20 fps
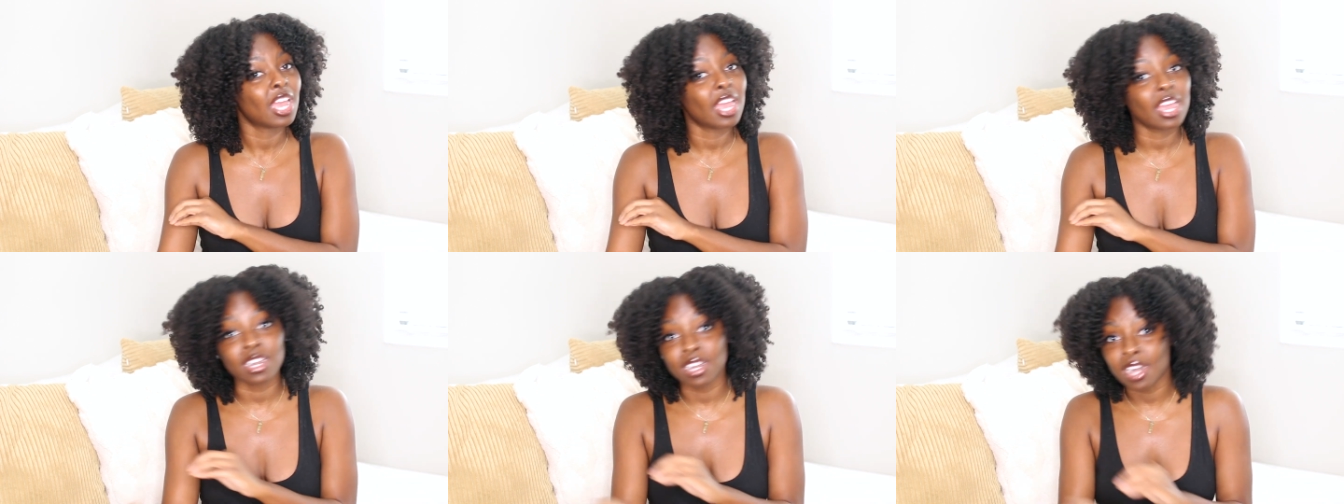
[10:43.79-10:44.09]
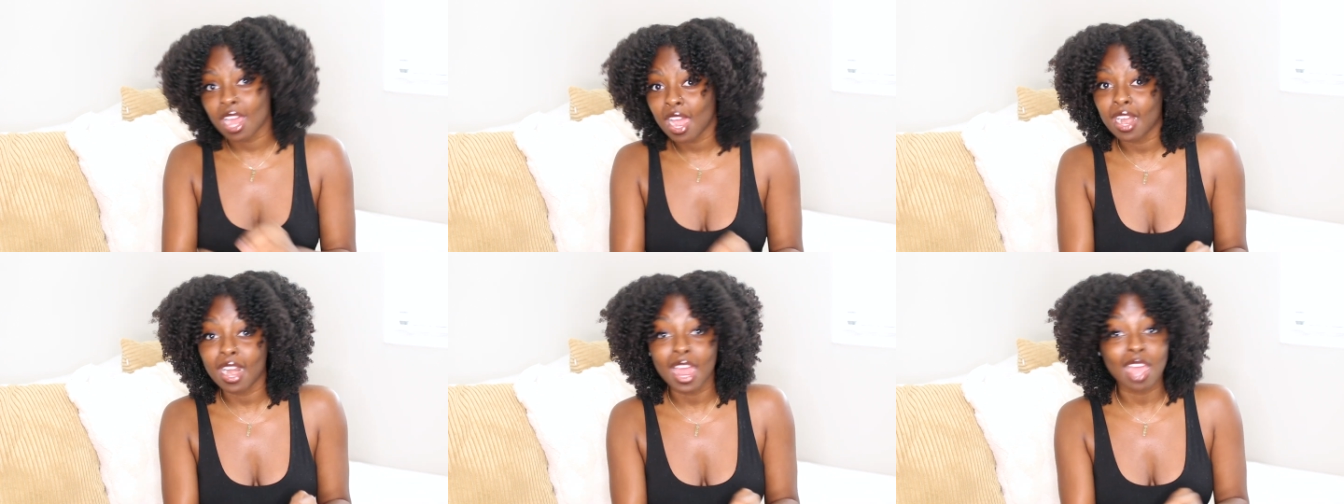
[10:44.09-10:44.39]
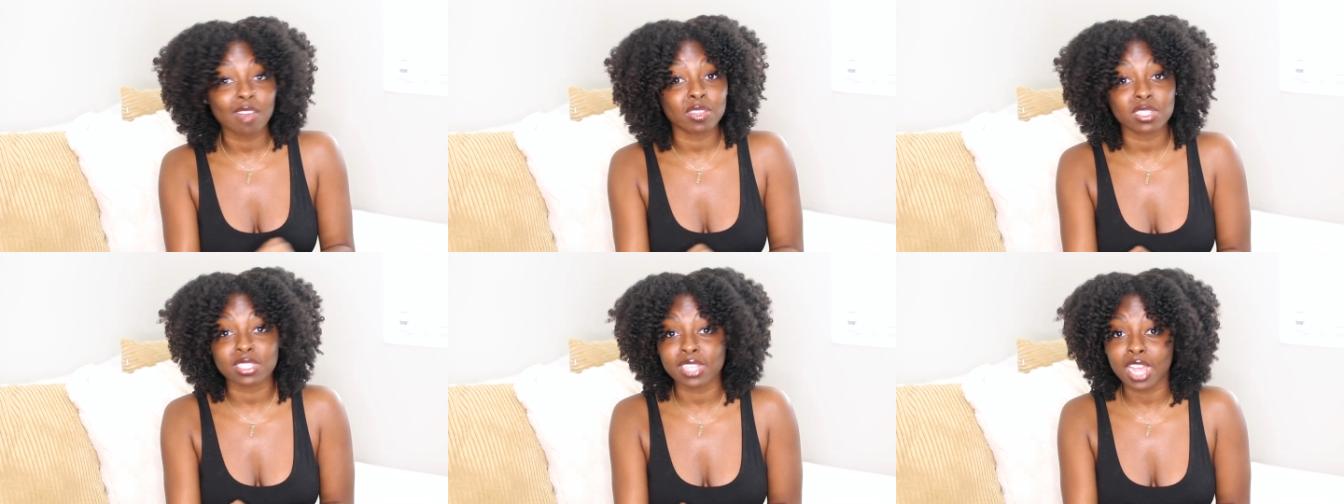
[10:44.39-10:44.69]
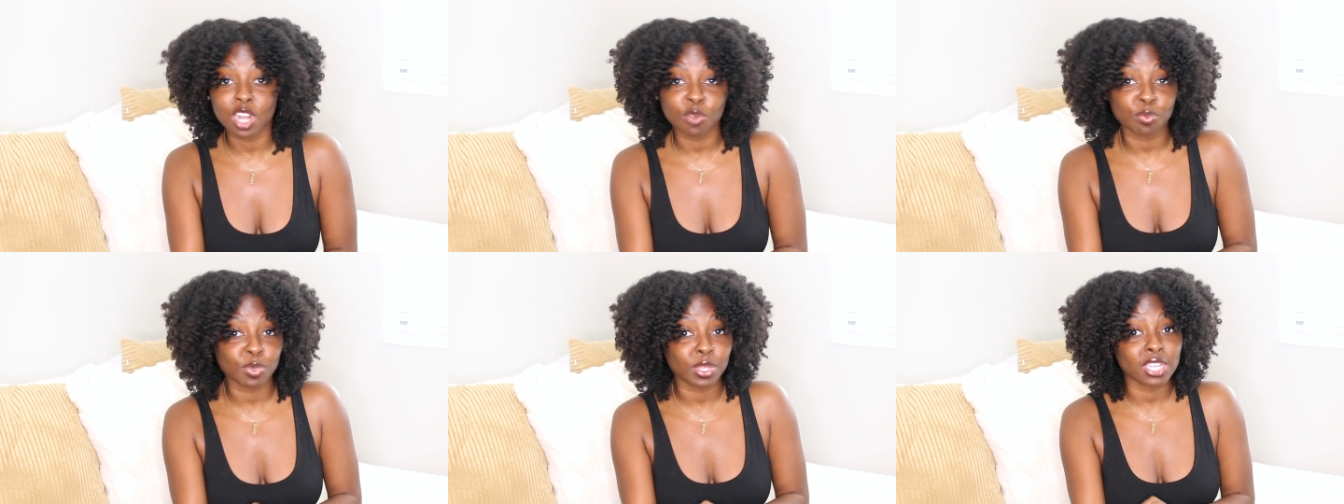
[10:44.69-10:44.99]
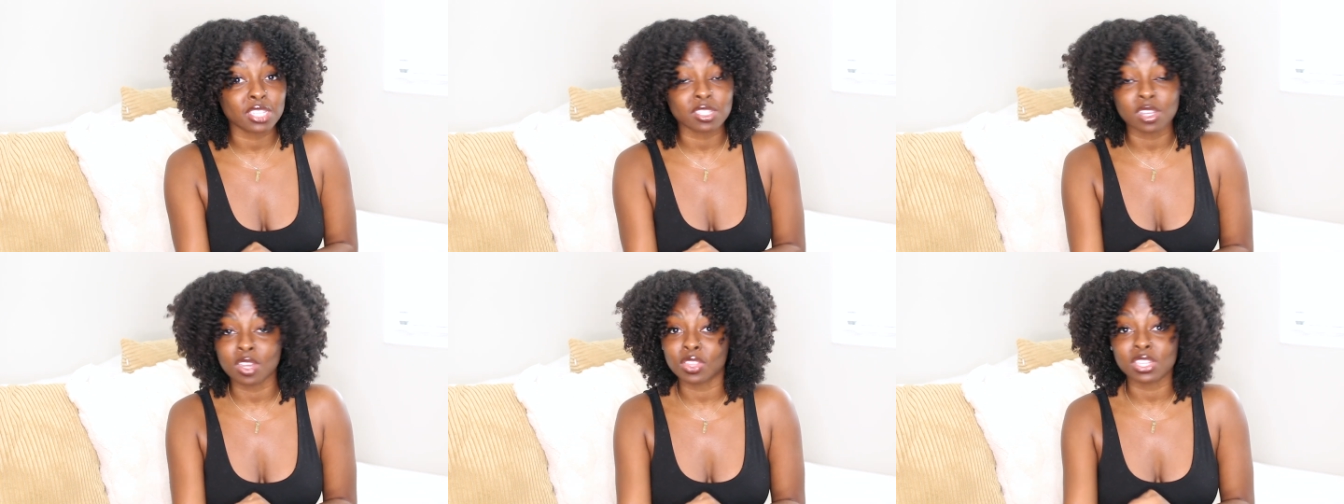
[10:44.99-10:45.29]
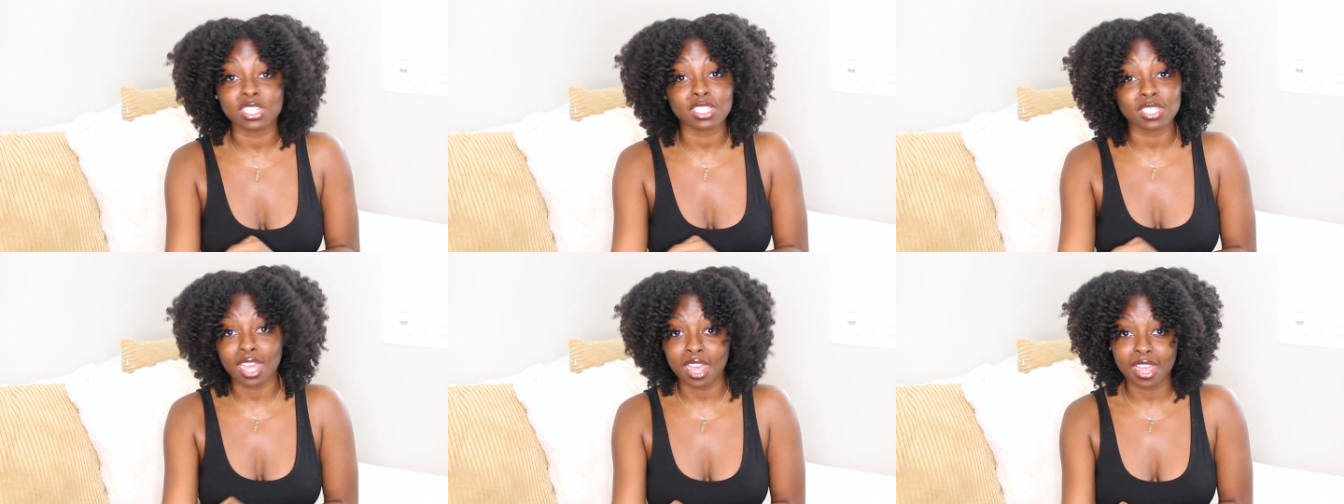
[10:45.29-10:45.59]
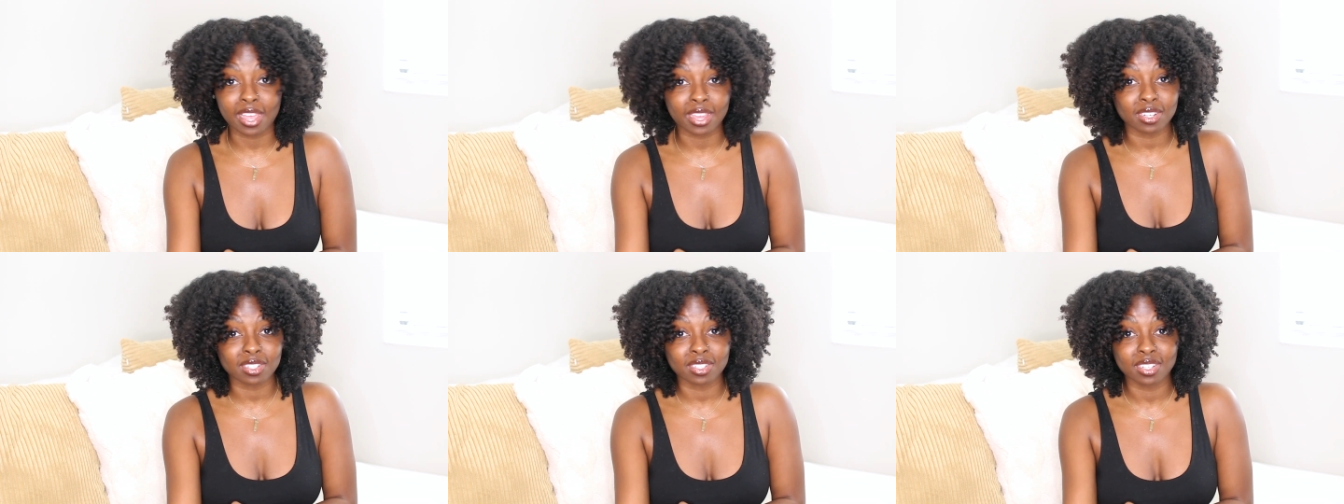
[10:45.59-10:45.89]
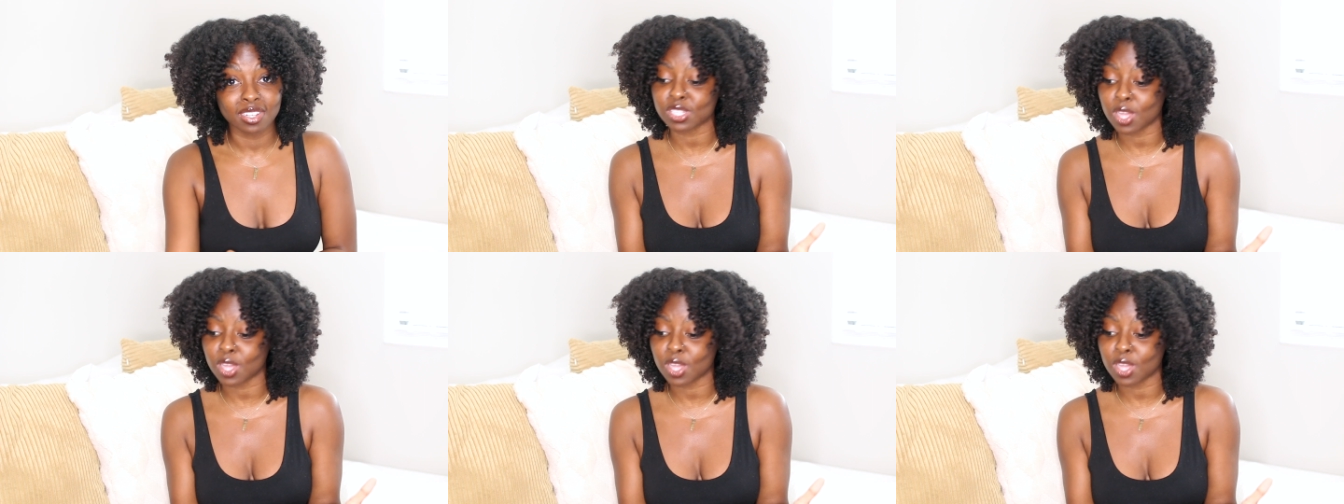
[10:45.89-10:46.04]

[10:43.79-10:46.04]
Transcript: and not have a side piece on the side.